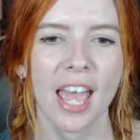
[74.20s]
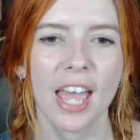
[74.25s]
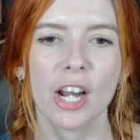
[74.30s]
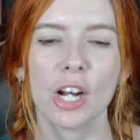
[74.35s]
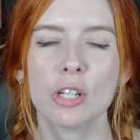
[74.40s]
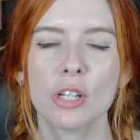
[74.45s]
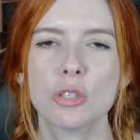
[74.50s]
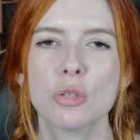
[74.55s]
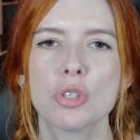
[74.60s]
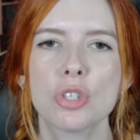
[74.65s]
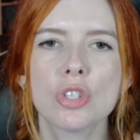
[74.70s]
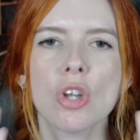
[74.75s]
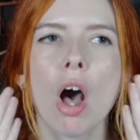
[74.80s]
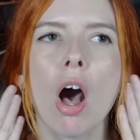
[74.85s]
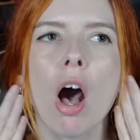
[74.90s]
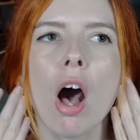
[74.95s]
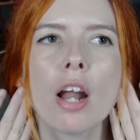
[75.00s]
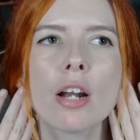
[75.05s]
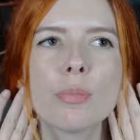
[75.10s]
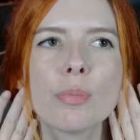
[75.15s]
It also just
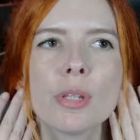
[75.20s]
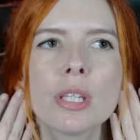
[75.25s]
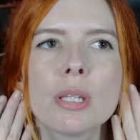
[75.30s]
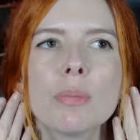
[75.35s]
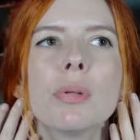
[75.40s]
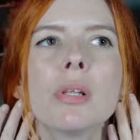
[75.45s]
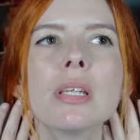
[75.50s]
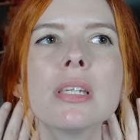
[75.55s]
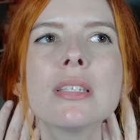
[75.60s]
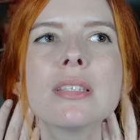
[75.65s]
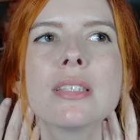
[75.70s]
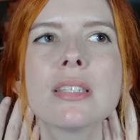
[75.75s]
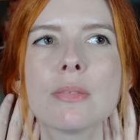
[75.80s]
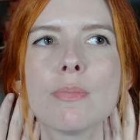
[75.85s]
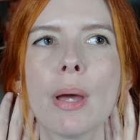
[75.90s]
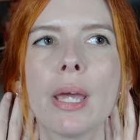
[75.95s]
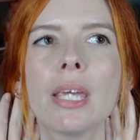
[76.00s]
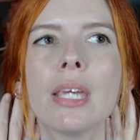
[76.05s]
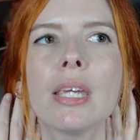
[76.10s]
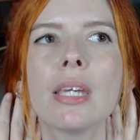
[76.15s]
audibly pleases
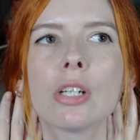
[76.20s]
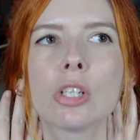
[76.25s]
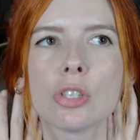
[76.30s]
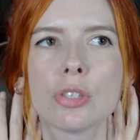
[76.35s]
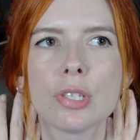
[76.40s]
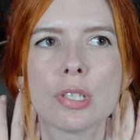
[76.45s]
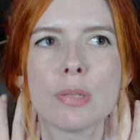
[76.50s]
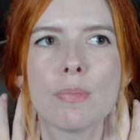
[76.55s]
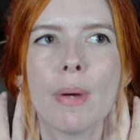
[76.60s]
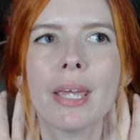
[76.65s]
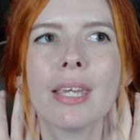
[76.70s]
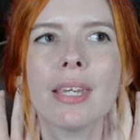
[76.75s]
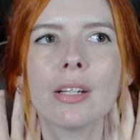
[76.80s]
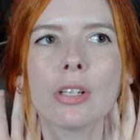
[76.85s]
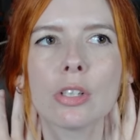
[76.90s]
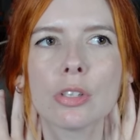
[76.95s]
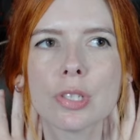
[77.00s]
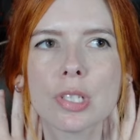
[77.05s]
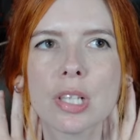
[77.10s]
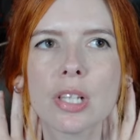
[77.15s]
my ears. My
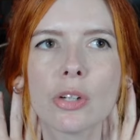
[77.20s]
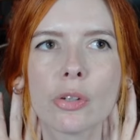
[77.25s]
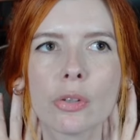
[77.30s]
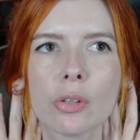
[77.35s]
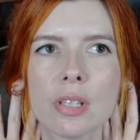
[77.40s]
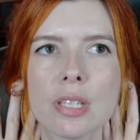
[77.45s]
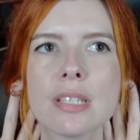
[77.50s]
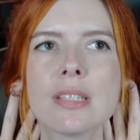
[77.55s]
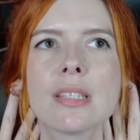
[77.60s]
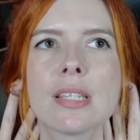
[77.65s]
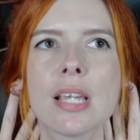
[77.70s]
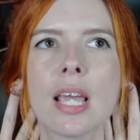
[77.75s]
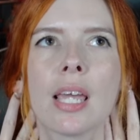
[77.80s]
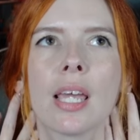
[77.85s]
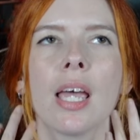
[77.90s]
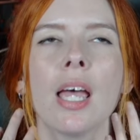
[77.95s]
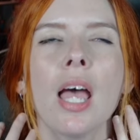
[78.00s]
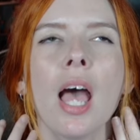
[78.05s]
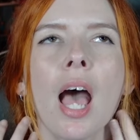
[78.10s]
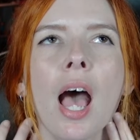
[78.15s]
ears literally
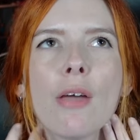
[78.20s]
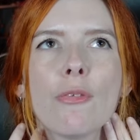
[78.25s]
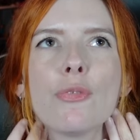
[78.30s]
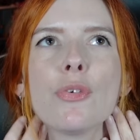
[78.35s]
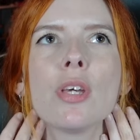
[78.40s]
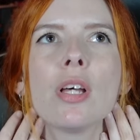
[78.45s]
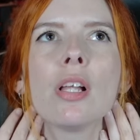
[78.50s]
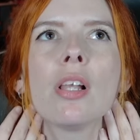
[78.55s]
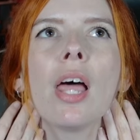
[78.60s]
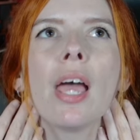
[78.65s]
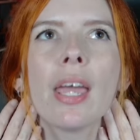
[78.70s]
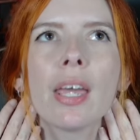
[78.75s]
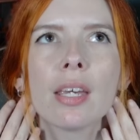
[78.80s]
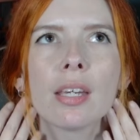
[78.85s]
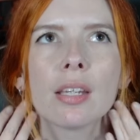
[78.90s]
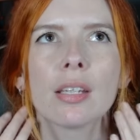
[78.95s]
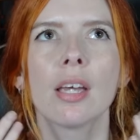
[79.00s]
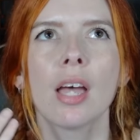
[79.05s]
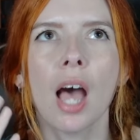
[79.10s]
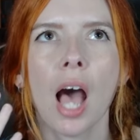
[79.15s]
sing. I feel
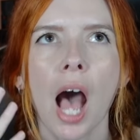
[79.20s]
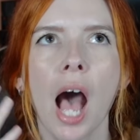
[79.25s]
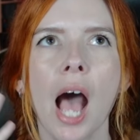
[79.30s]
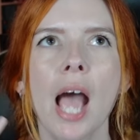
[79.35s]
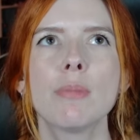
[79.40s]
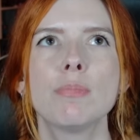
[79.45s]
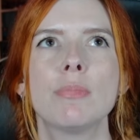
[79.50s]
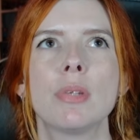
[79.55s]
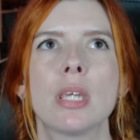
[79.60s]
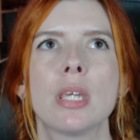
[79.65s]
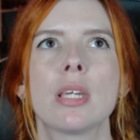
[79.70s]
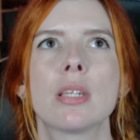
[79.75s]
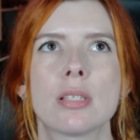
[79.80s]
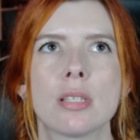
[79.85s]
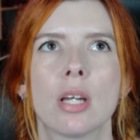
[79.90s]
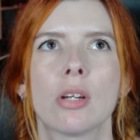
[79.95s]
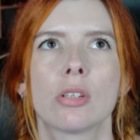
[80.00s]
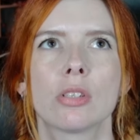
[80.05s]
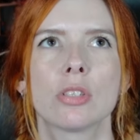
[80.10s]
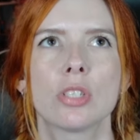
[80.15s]
like I'm being
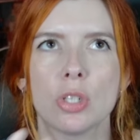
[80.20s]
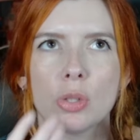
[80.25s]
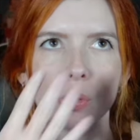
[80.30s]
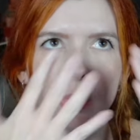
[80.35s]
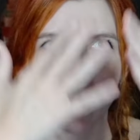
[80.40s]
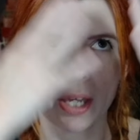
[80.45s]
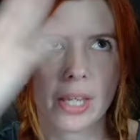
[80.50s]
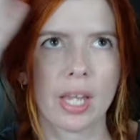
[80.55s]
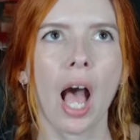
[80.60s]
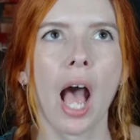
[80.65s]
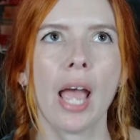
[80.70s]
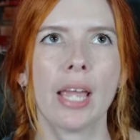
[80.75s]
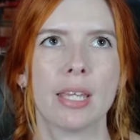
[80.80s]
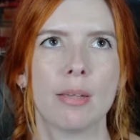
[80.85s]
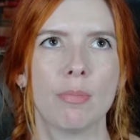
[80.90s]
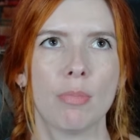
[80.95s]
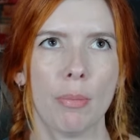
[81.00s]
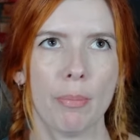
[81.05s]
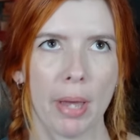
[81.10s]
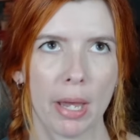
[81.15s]
sung to, like I
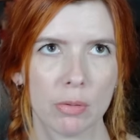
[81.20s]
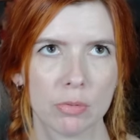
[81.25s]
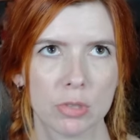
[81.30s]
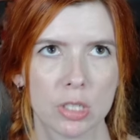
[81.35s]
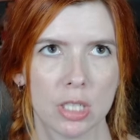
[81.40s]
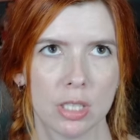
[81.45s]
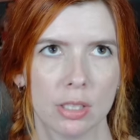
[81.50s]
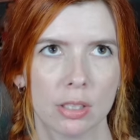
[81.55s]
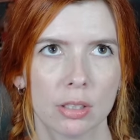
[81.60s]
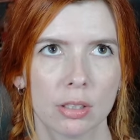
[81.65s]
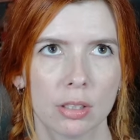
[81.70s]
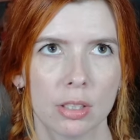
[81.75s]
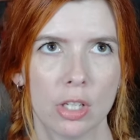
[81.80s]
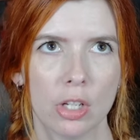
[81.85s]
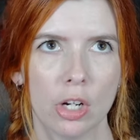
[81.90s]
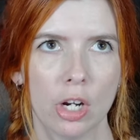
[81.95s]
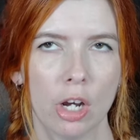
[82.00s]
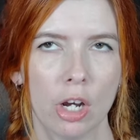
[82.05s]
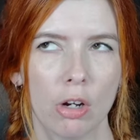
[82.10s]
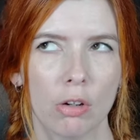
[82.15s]
am the mountain,
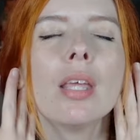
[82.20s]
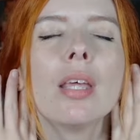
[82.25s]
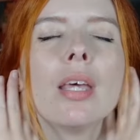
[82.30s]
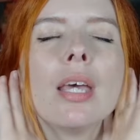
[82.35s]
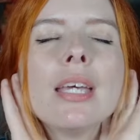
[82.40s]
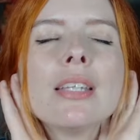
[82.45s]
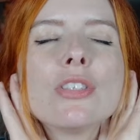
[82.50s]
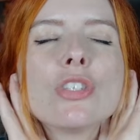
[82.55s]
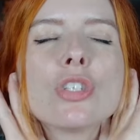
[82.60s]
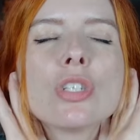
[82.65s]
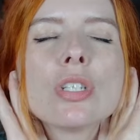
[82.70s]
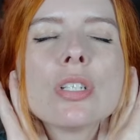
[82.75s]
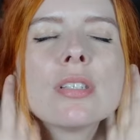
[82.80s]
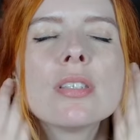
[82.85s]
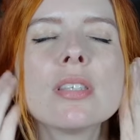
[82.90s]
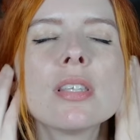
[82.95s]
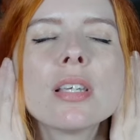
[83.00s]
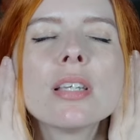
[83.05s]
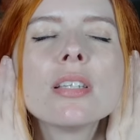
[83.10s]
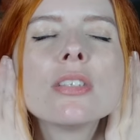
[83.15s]
you know? It's
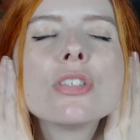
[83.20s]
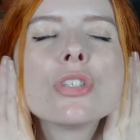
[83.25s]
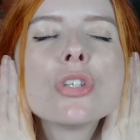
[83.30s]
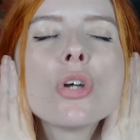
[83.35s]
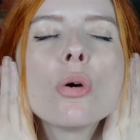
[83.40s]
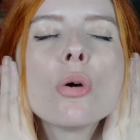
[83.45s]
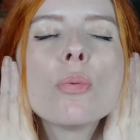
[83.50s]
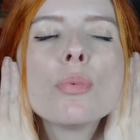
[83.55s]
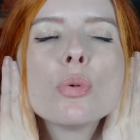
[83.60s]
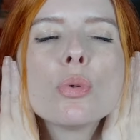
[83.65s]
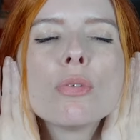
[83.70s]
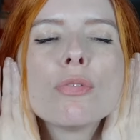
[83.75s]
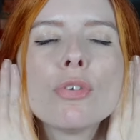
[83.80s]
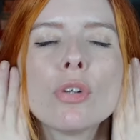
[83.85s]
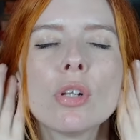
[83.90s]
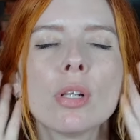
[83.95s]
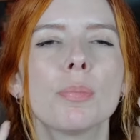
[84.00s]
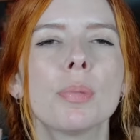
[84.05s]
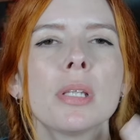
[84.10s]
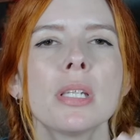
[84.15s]
just, it's so
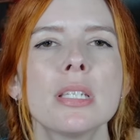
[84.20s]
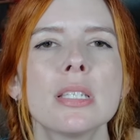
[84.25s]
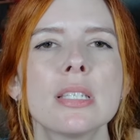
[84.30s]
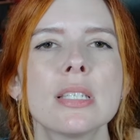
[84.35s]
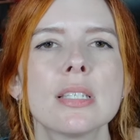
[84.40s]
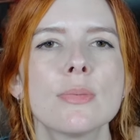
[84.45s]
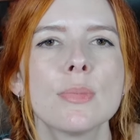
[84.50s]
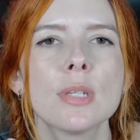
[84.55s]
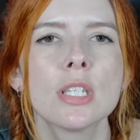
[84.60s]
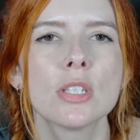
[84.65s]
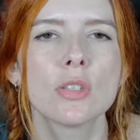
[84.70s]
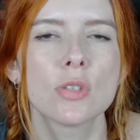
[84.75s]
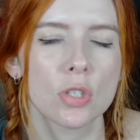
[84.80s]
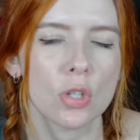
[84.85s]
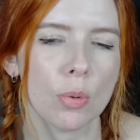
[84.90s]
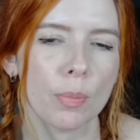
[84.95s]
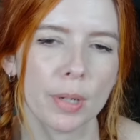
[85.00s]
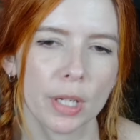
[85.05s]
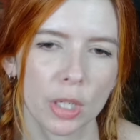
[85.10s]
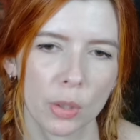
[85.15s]
beautiful. It pleases me in
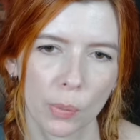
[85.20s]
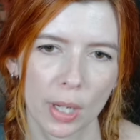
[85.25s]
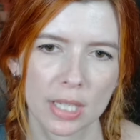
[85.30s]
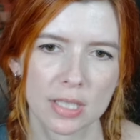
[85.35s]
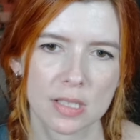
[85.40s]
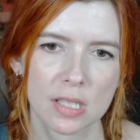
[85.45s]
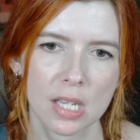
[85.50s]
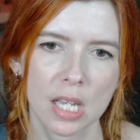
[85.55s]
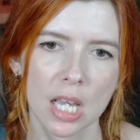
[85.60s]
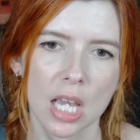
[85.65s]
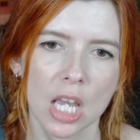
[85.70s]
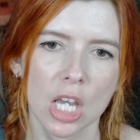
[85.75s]
so many ways.